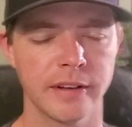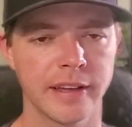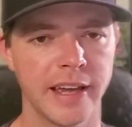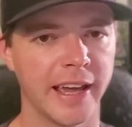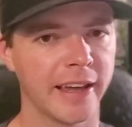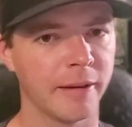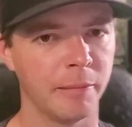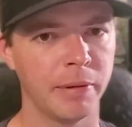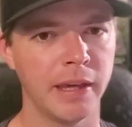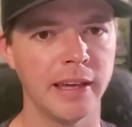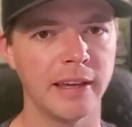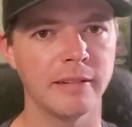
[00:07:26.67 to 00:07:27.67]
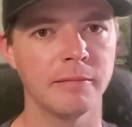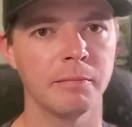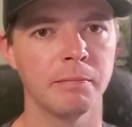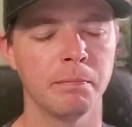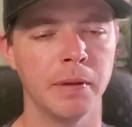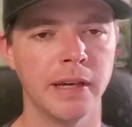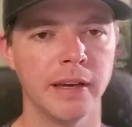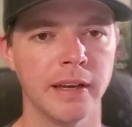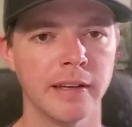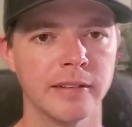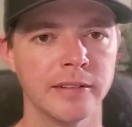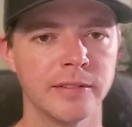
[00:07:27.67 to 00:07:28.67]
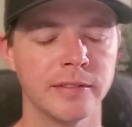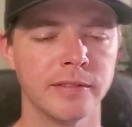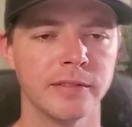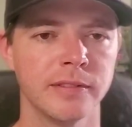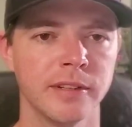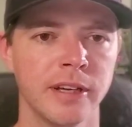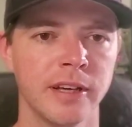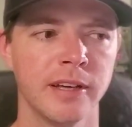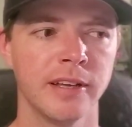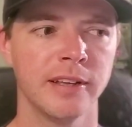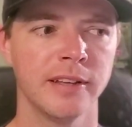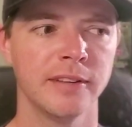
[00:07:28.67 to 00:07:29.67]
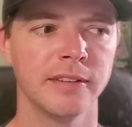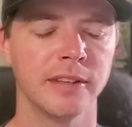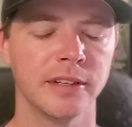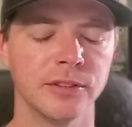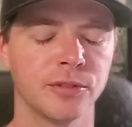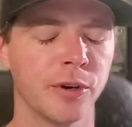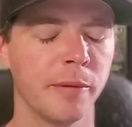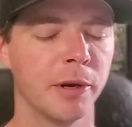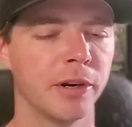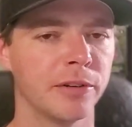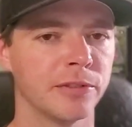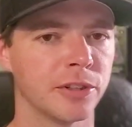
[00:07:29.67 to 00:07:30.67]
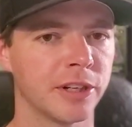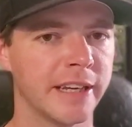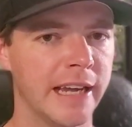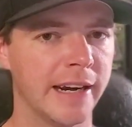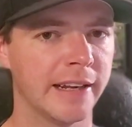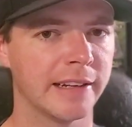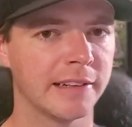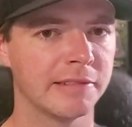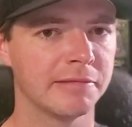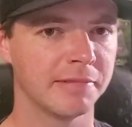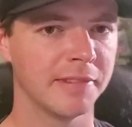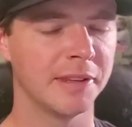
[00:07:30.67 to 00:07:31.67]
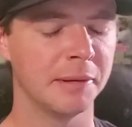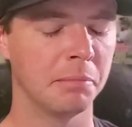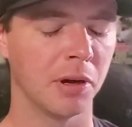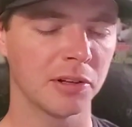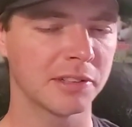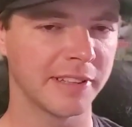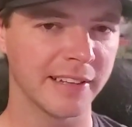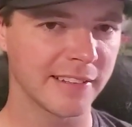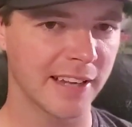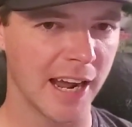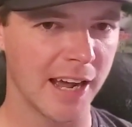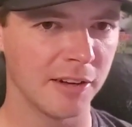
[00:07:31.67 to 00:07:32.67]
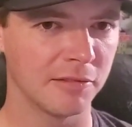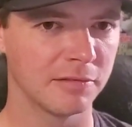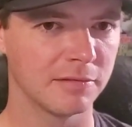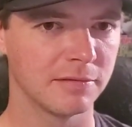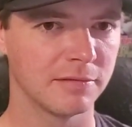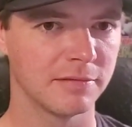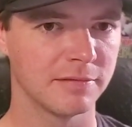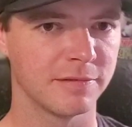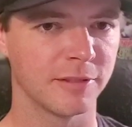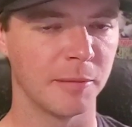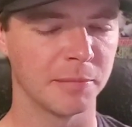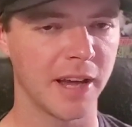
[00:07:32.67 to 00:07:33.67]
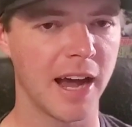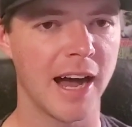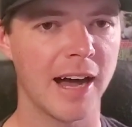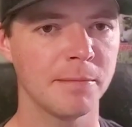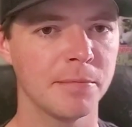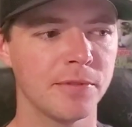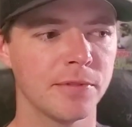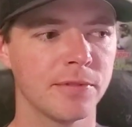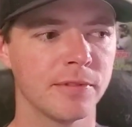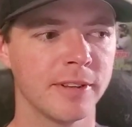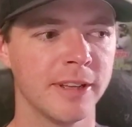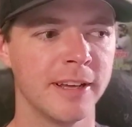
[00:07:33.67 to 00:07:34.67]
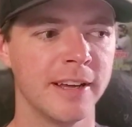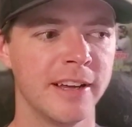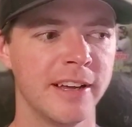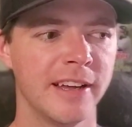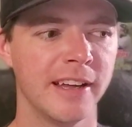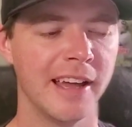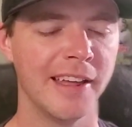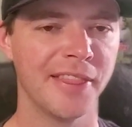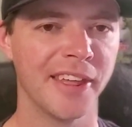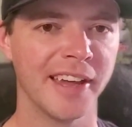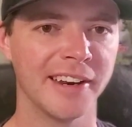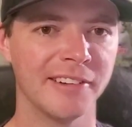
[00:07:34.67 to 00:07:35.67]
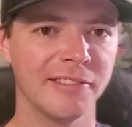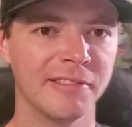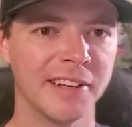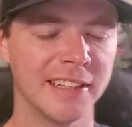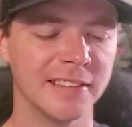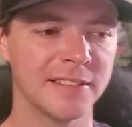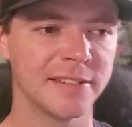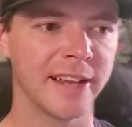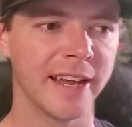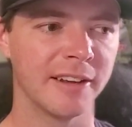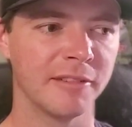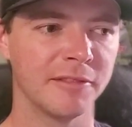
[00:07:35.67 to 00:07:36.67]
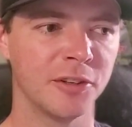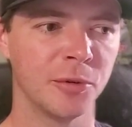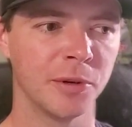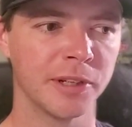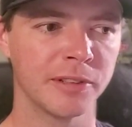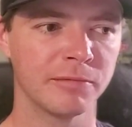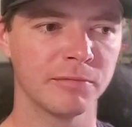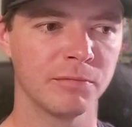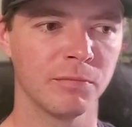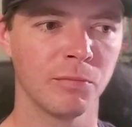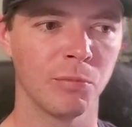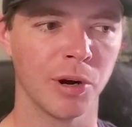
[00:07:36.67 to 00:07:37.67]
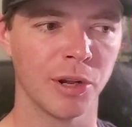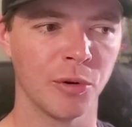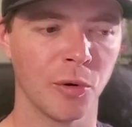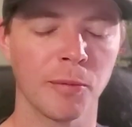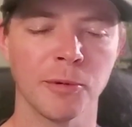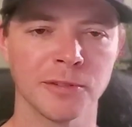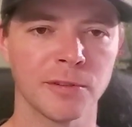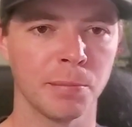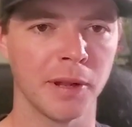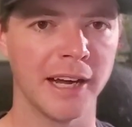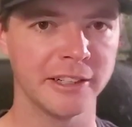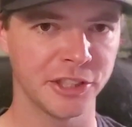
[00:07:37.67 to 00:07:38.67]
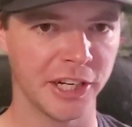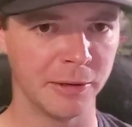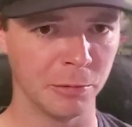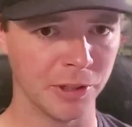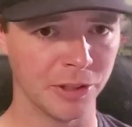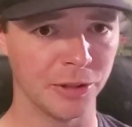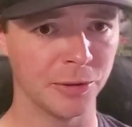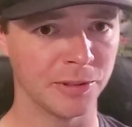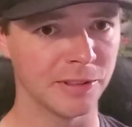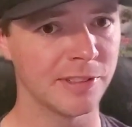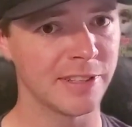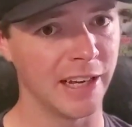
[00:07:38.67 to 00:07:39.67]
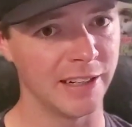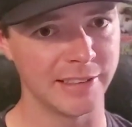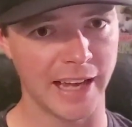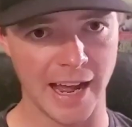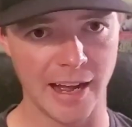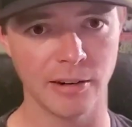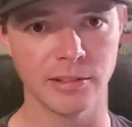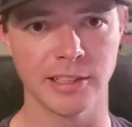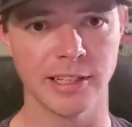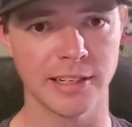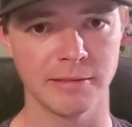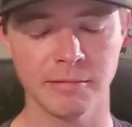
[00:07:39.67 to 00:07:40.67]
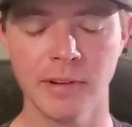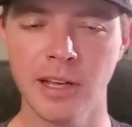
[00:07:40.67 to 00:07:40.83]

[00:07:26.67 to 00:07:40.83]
can't compete because the distributors are getting the bulk discount from Topps, and then instead of doing what a normal supply chain would do and sell down and then